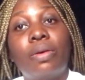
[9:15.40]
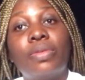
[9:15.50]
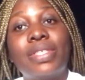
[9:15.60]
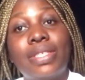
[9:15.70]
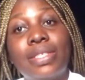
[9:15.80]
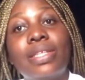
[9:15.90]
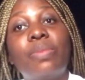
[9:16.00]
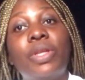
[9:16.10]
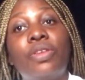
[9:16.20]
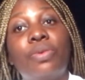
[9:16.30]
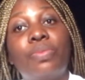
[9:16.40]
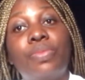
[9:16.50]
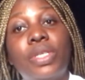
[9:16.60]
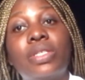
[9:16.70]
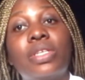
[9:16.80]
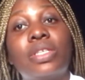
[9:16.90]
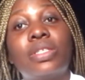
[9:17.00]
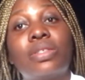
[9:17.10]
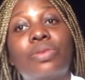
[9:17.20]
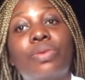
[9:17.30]
system in your
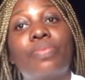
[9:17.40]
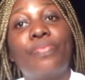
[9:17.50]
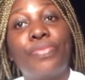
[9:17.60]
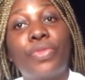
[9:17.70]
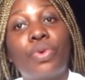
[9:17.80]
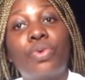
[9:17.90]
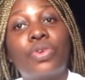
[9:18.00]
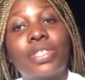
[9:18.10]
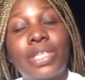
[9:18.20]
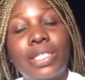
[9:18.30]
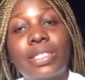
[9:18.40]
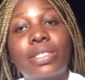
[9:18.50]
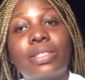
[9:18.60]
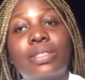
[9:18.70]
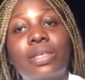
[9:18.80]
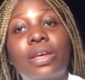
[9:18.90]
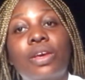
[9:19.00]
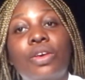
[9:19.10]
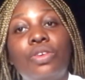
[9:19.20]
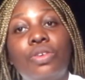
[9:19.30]
business or your settings.
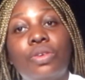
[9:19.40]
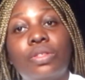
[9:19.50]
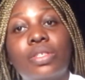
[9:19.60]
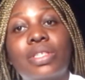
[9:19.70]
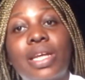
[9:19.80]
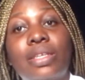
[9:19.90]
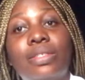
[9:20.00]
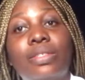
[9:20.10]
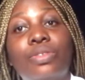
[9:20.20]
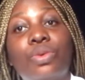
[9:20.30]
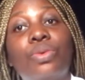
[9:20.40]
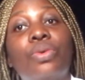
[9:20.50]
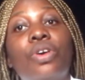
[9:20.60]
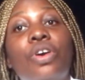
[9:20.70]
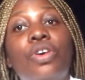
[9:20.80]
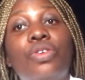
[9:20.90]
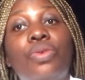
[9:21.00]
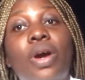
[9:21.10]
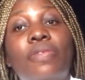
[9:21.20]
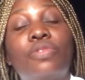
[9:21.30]
You understand? So you
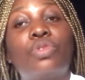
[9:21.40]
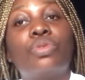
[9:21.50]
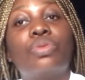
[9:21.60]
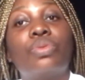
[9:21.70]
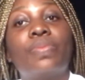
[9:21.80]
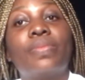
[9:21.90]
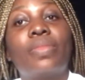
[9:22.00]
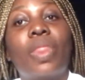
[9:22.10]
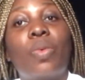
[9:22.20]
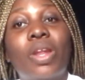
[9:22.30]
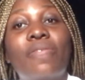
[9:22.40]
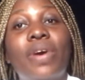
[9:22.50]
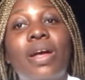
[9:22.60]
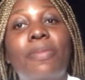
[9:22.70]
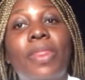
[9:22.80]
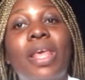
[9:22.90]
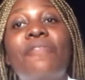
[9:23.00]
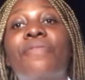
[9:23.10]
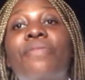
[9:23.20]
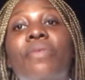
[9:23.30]
have to, whatever,
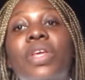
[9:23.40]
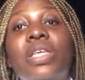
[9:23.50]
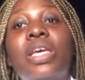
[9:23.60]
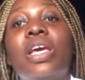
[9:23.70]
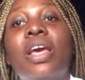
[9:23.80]
every